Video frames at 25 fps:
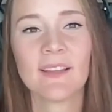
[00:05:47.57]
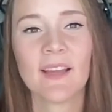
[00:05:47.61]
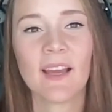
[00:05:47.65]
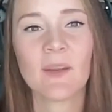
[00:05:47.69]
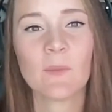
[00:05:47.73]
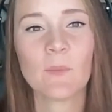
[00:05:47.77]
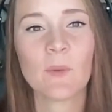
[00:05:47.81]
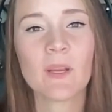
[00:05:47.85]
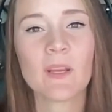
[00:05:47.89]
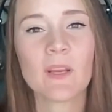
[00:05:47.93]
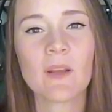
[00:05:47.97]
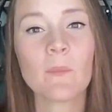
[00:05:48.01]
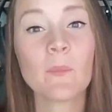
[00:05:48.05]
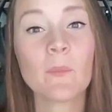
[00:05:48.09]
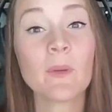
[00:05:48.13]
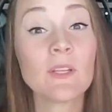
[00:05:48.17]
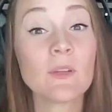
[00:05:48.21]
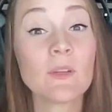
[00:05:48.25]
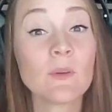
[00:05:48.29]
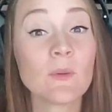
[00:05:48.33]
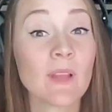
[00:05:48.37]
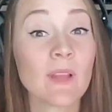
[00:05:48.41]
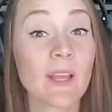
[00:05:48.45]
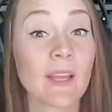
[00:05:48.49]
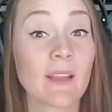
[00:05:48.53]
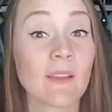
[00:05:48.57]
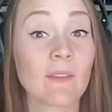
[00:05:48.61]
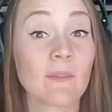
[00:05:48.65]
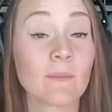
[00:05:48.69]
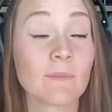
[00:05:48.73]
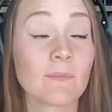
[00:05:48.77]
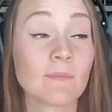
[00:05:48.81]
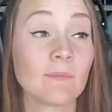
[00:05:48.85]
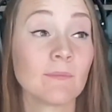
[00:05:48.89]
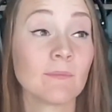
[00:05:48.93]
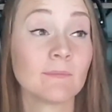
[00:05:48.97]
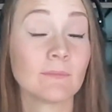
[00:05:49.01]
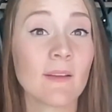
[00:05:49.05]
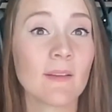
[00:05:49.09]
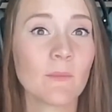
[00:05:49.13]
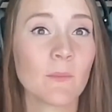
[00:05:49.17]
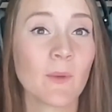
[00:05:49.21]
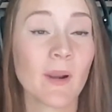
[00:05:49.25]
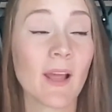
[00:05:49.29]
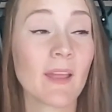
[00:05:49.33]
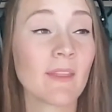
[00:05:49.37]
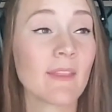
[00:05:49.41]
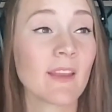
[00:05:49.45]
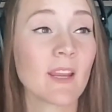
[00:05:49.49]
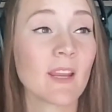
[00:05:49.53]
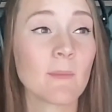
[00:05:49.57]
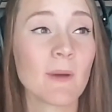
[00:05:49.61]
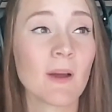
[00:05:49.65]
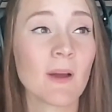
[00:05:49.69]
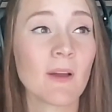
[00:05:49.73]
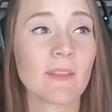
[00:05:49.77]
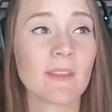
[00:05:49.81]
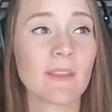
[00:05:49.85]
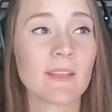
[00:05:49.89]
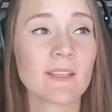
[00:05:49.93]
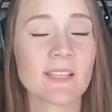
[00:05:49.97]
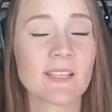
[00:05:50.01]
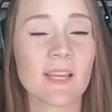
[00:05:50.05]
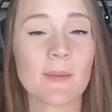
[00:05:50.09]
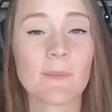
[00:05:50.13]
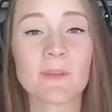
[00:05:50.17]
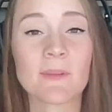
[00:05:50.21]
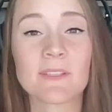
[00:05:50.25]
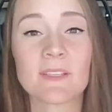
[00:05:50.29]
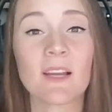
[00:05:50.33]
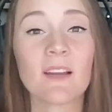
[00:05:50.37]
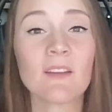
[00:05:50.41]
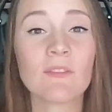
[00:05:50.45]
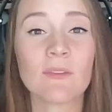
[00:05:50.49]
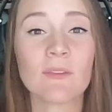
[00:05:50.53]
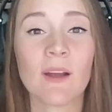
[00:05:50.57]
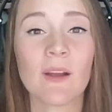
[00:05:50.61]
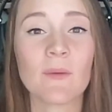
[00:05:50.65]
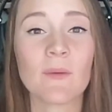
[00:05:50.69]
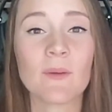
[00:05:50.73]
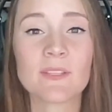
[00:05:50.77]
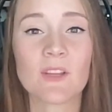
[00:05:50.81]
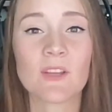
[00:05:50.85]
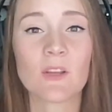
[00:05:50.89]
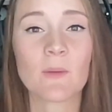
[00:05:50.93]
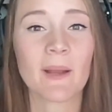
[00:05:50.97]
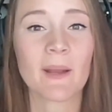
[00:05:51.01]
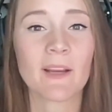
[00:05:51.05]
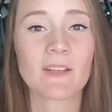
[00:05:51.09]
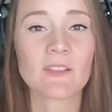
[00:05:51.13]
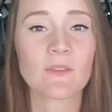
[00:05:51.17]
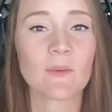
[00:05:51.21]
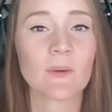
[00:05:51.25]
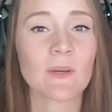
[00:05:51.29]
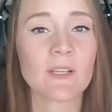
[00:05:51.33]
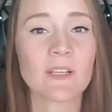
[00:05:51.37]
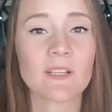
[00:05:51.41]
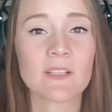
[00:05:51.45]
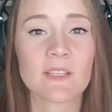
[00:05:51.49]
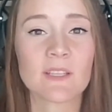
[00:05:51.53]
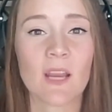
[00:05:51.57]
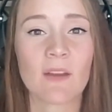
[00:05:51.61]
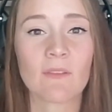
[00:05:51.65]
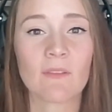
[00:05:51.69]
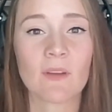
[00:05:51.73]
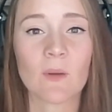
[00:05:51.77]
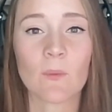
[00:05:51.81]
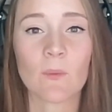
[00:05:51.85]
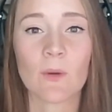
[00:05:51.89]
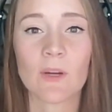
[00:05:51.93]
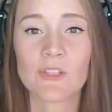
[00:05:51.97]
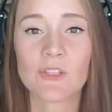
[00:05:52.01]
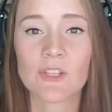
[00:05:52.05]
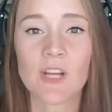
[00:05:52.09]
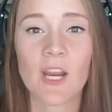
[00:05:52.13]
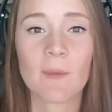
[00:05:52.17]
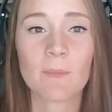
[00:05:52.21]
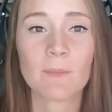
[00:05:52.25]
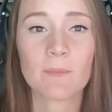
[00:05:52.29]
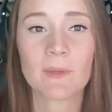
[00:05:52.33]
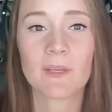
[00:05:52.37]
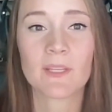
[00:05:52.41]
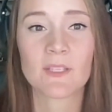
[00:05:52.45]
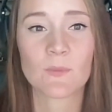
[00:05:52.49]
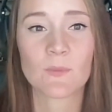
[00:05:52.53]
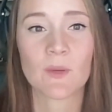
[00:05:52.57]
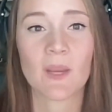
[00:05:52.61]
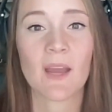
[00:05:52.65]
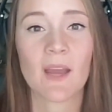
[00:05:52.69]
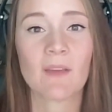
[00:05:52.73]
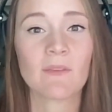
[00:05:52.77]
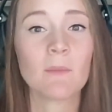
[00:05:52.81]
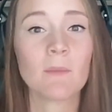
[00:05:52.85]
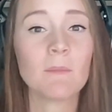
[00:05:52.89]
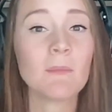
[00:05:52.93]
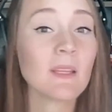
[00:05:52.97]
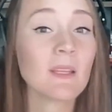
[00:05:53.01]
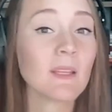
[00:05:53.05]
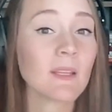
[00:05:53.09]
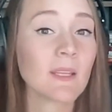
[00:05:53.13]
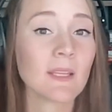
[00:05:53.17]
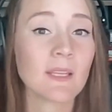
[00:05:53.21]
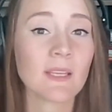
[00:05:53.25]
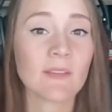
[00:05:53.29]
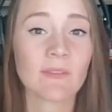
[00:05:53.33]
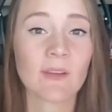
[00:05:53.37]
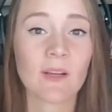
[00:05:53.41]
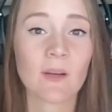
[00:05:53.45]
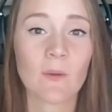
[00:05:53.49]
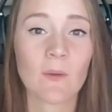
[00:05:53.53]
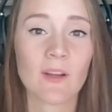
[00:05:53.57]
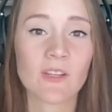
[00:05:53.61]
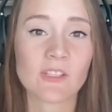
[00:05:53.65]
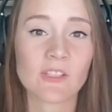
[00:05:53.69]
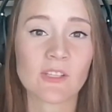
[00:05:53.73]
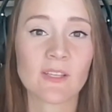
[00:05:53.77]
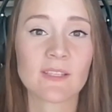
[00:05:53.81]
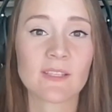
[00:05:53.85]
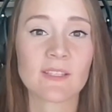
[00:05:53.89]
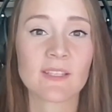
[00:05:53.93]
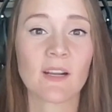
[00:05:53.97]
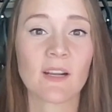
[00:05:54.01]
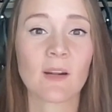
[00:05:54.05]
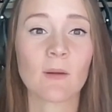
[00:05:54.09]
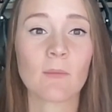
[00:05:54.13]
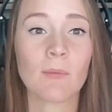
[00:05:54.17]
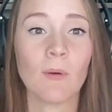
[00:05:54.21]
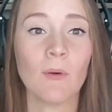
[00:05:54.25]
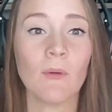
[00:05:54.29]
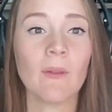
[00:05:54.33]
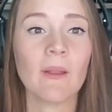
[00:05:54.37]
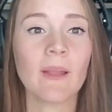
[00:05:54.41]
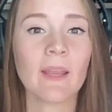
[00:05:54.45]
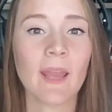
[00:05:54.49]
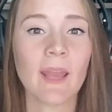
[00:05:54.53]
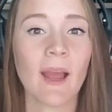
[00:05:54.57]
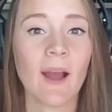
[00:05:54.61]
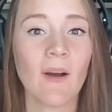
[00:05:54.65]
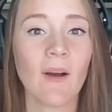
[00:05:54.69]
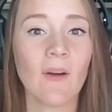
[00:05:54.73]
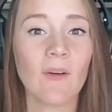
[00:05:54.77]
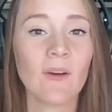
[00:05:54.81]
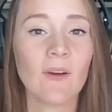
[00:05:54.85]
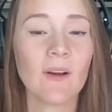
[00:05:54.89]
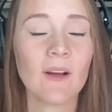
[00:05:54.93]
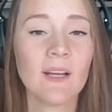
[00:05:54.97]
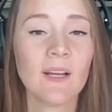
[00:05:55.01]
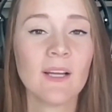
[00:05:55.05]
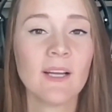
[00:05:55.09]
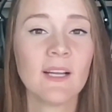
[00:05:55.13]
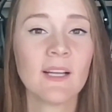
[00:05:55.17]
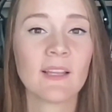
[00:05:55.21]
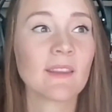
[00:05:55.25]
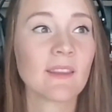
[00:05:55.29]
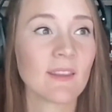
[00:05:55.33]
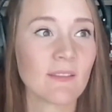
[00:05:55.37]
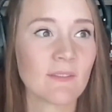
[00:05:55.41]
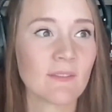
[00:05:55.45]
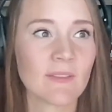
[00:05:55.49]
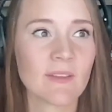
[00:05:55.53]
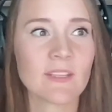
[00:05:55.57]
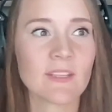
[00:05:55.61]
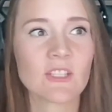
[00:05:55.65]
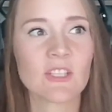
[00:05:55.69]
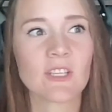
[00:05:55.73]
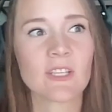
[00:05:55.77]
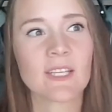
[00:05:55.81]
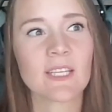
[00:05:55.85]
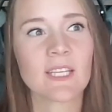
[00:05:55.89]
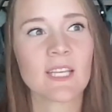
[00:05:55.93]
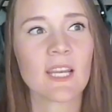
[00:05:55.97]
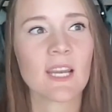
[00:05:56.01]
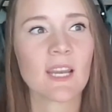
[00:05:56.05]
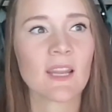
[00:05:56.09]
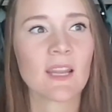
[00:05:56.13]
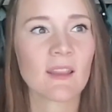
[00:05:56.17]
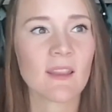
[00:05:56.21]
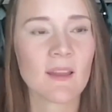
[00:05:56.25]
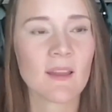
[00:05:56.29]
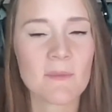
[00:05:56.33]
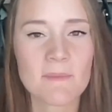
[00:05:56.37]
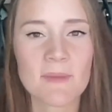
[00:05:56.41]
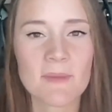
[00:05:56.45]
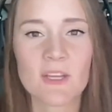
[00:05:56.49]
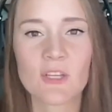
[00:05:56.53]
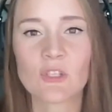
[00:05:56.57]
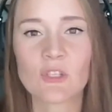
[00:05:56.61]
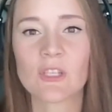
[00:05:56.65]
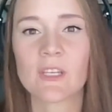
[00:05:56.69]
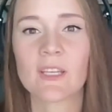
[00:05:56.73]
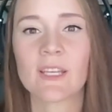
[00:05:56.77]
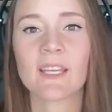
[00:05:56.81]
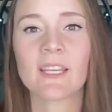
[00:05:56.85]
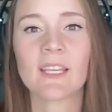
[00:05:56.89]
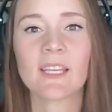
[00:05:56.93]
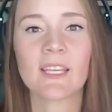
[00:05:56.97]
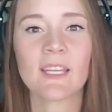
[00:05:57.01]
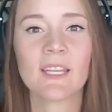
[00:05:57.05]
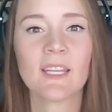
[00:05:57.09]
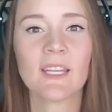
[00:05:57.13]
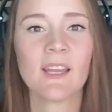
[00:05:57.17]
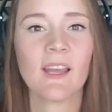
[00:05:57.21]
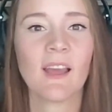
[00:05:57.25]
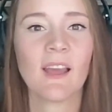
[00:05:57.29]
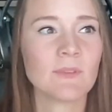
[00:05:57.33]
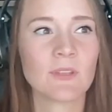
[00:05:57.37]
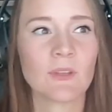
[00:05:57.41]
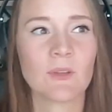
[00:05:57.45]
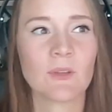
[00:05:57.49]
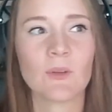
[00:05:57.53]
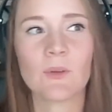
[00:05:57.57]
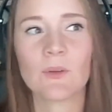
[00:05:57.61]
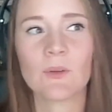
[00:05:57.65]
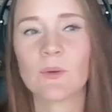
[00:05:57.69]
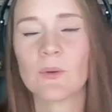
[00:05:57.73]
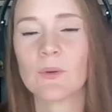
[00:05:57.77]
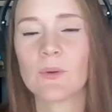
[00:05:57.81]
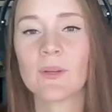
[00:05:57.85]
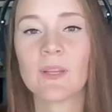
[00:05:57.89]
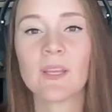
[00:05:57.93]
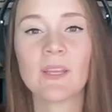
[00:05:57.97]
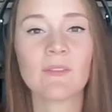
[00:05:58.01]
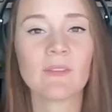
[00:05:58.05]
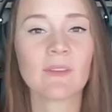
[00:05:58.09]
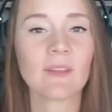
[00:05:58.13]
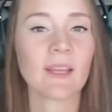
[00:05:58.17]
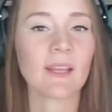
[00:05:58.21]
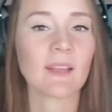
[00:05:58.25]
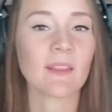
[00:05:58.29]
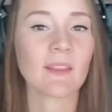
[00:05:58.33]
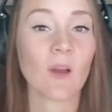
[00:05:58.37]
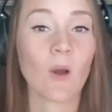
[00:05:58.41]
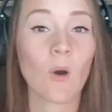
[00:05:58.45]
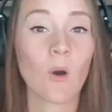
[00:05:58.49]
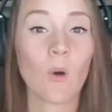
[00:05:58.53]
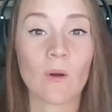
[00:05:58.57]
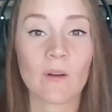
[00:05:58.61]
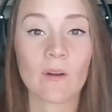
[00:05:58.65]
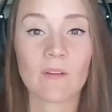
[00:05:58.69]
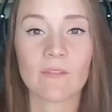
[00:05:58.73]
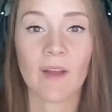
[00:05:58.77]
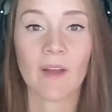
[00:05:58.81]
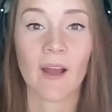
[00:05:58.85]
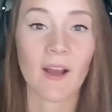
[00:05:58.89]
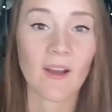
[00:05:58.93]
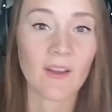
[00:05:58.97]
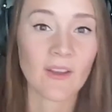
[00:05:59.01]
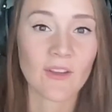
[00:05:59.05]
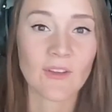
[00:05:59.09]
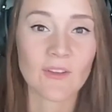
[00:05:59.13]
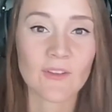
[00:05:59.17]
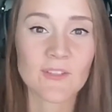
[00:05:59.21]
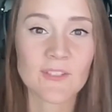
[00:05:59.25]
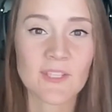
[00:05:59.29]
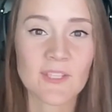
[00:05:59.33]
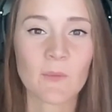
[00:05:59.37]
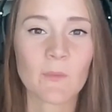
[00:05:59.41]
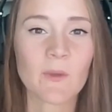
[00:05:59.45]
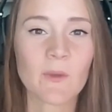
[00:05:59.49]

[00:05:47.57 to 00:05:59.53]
And we do, like, when I think about this type of stuff, I always go back to our discovery workshop because we have a million different questions that are pulling out the vision, the mission, to even like the core values.